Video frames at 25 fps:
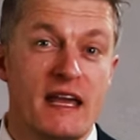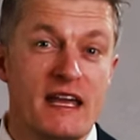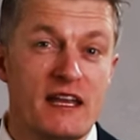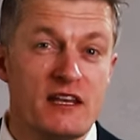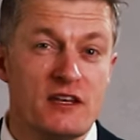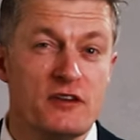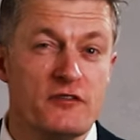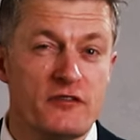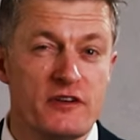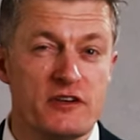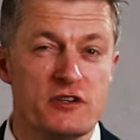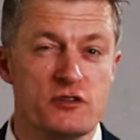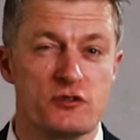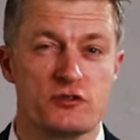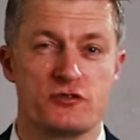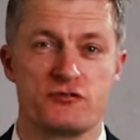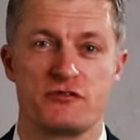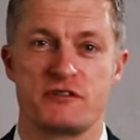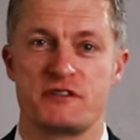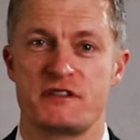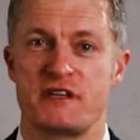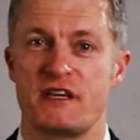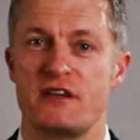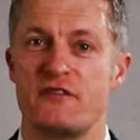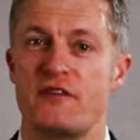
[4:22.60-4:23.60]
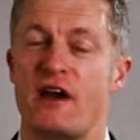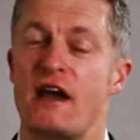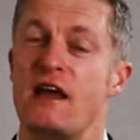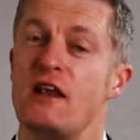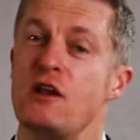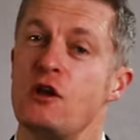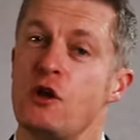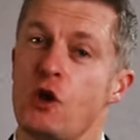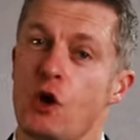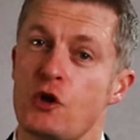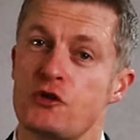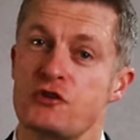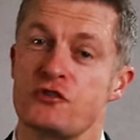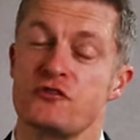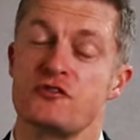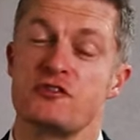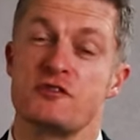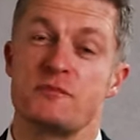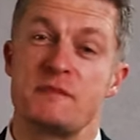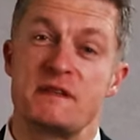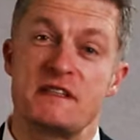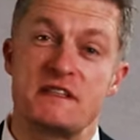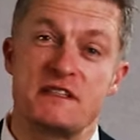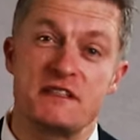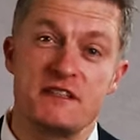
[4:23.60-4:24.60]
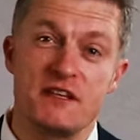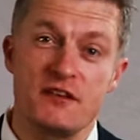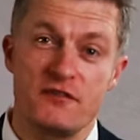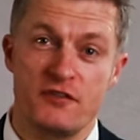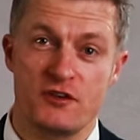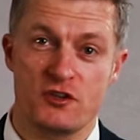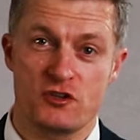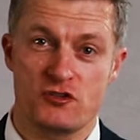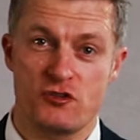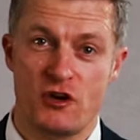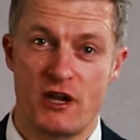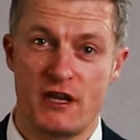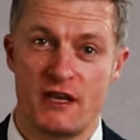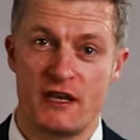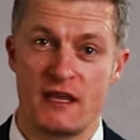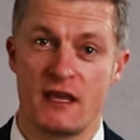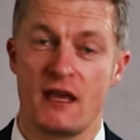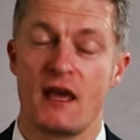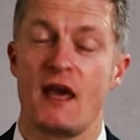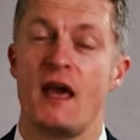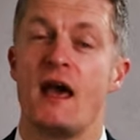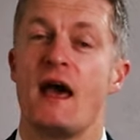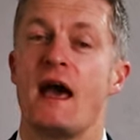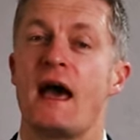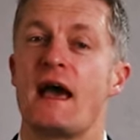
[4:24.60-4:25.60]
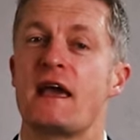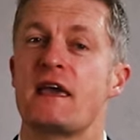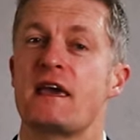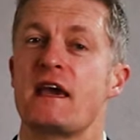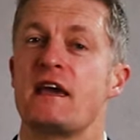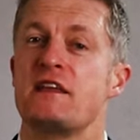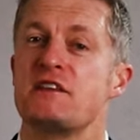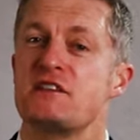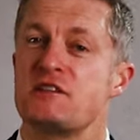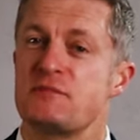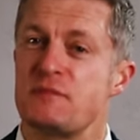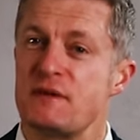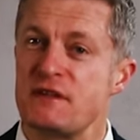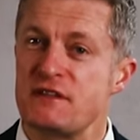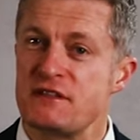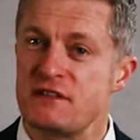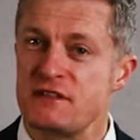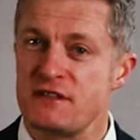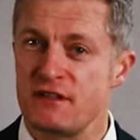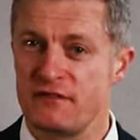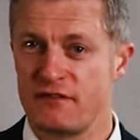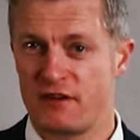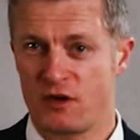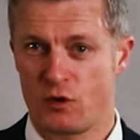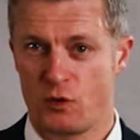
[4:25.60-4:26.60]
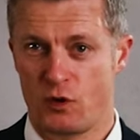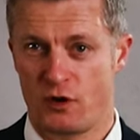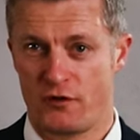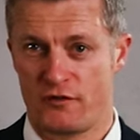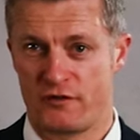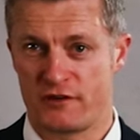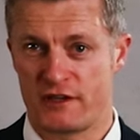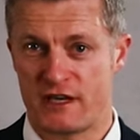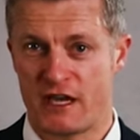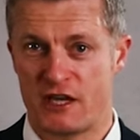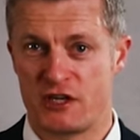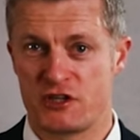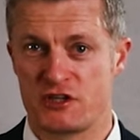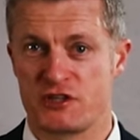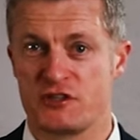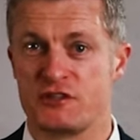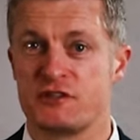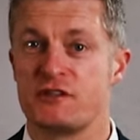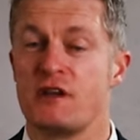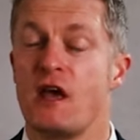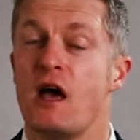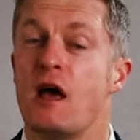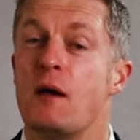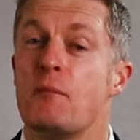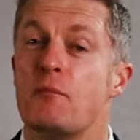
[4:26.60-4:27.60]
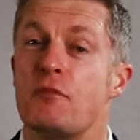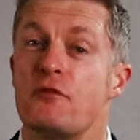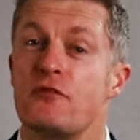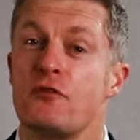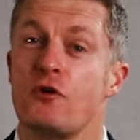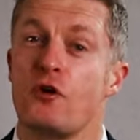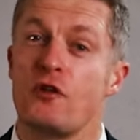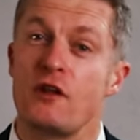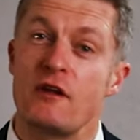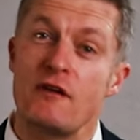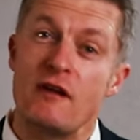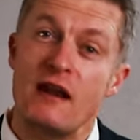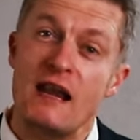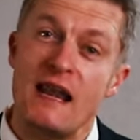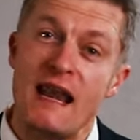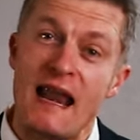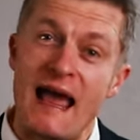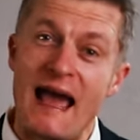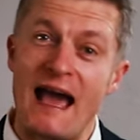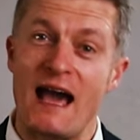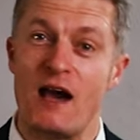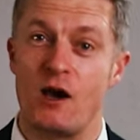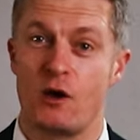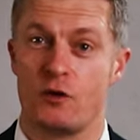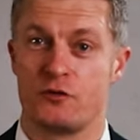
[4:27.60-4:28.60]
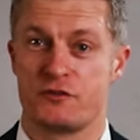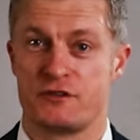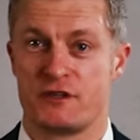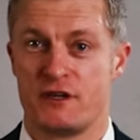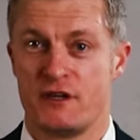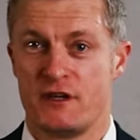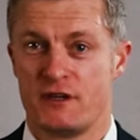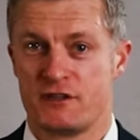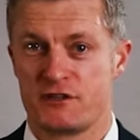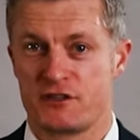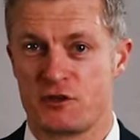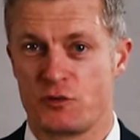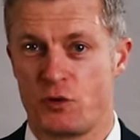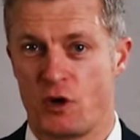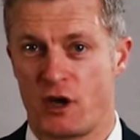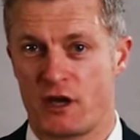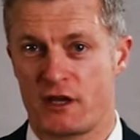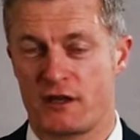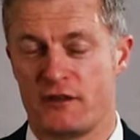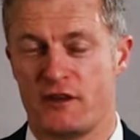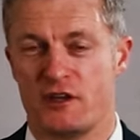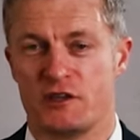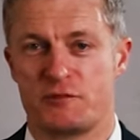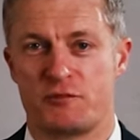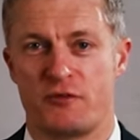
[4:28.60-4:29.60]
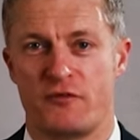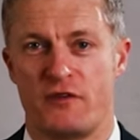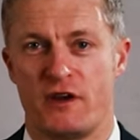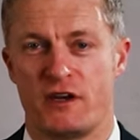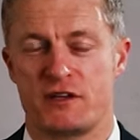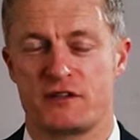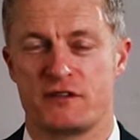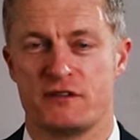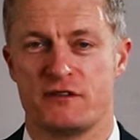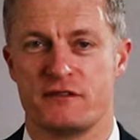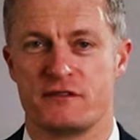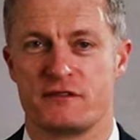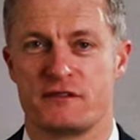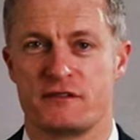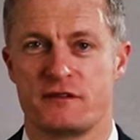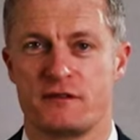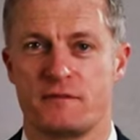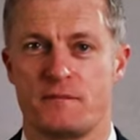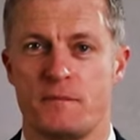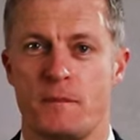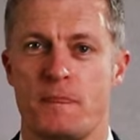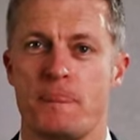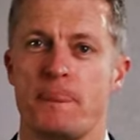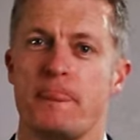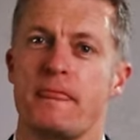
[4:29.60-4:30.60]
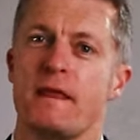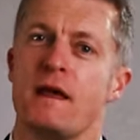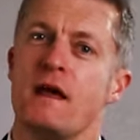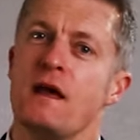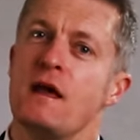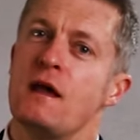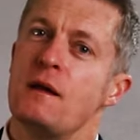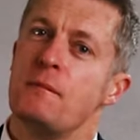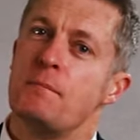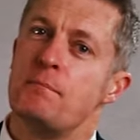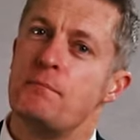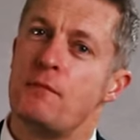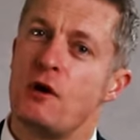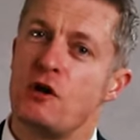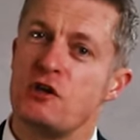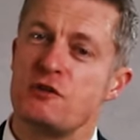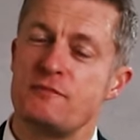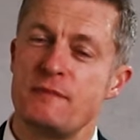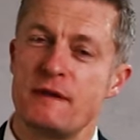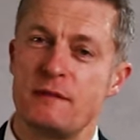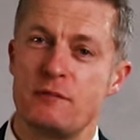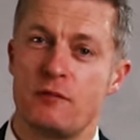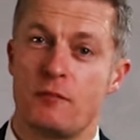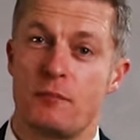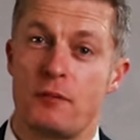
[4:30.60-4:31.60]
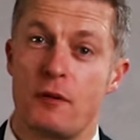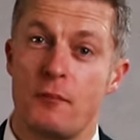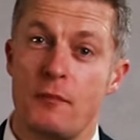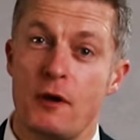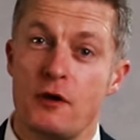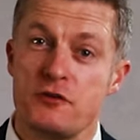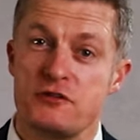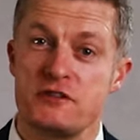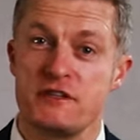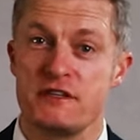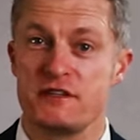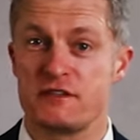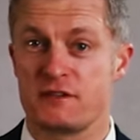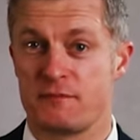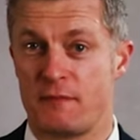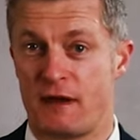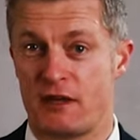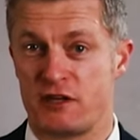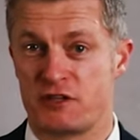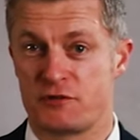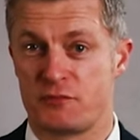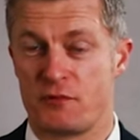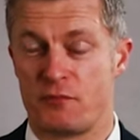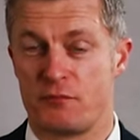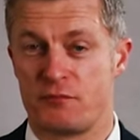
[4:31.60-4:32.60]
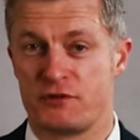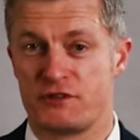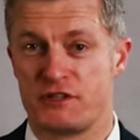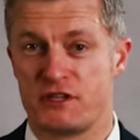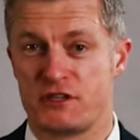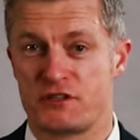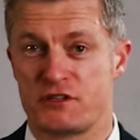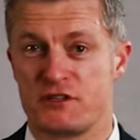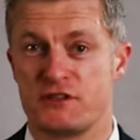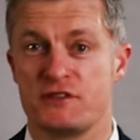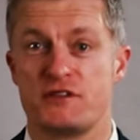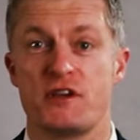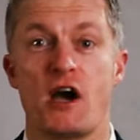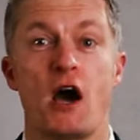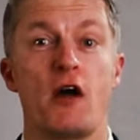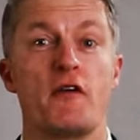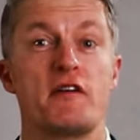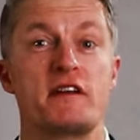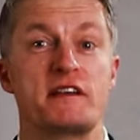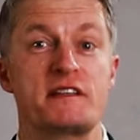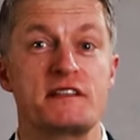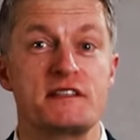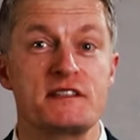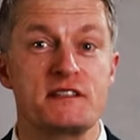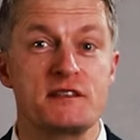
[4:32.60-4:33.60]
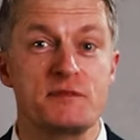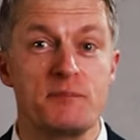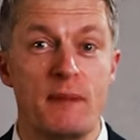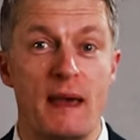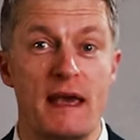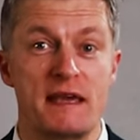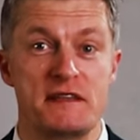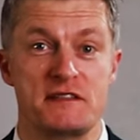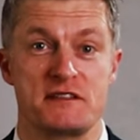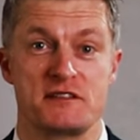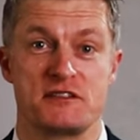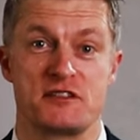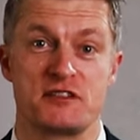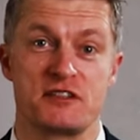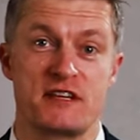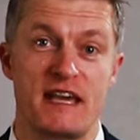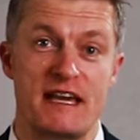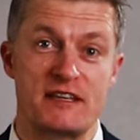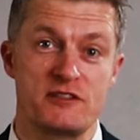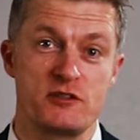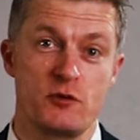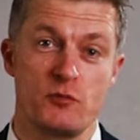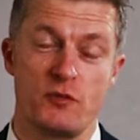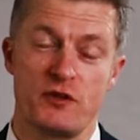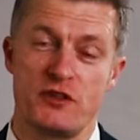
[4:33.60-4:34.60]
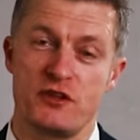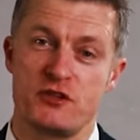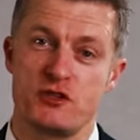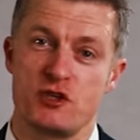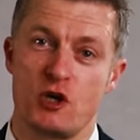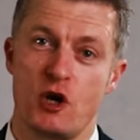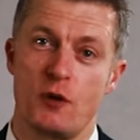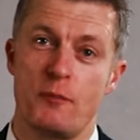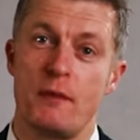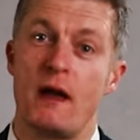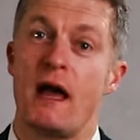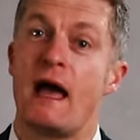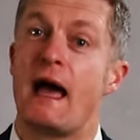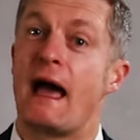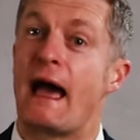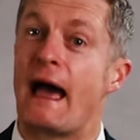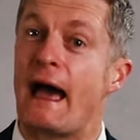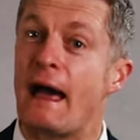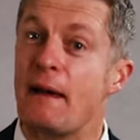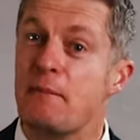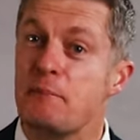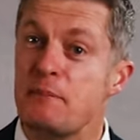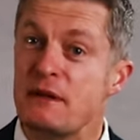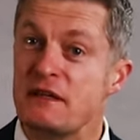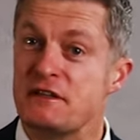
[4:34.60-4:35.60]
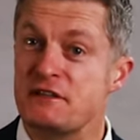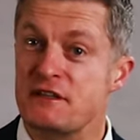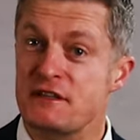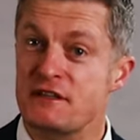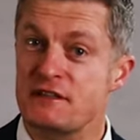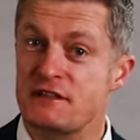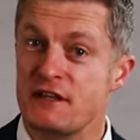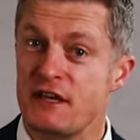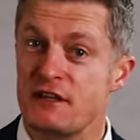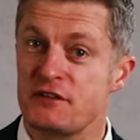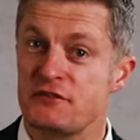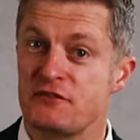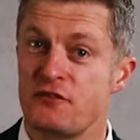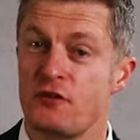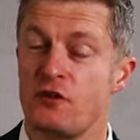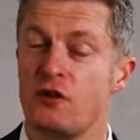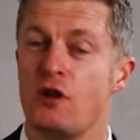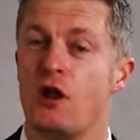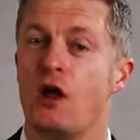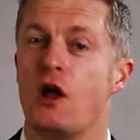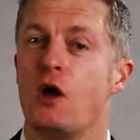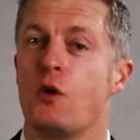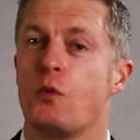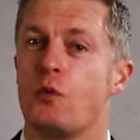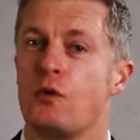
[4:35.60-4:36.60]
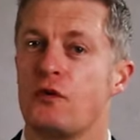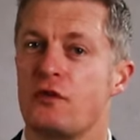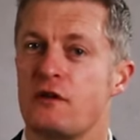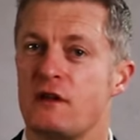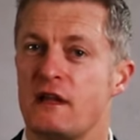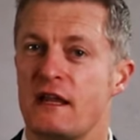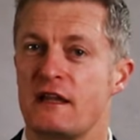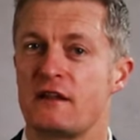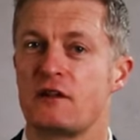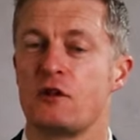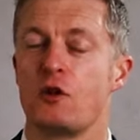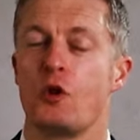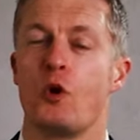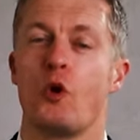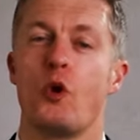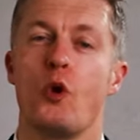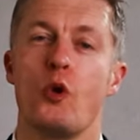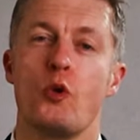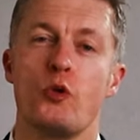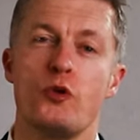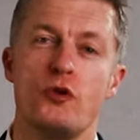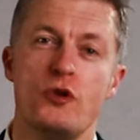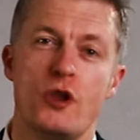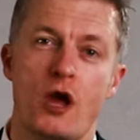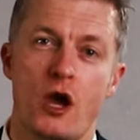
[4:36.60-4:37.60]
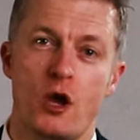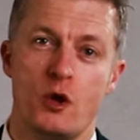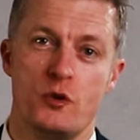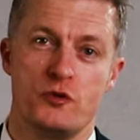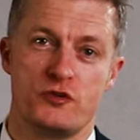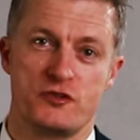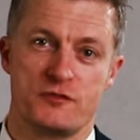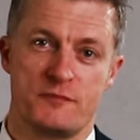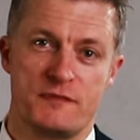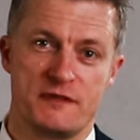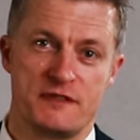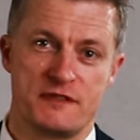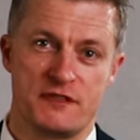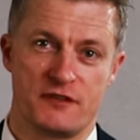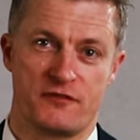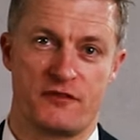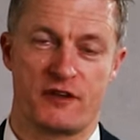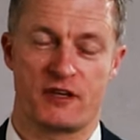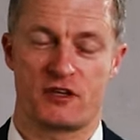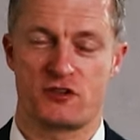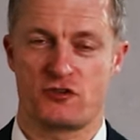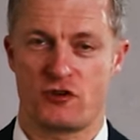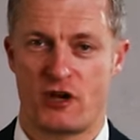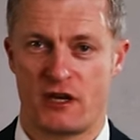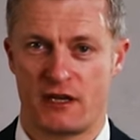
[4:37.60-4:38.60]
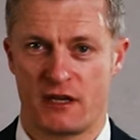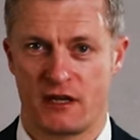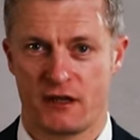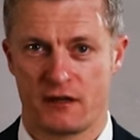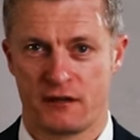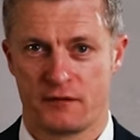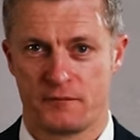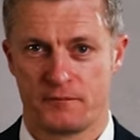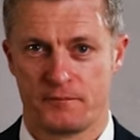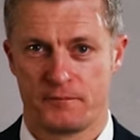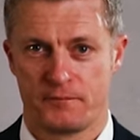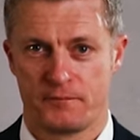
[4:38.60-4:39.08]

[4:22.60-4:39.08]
individuals receive a lot of specific training and gain specific qualifications before they're allowed to work in those professions. Most people promoted into management positions are expected to get on with the job and be successful with little or no specific training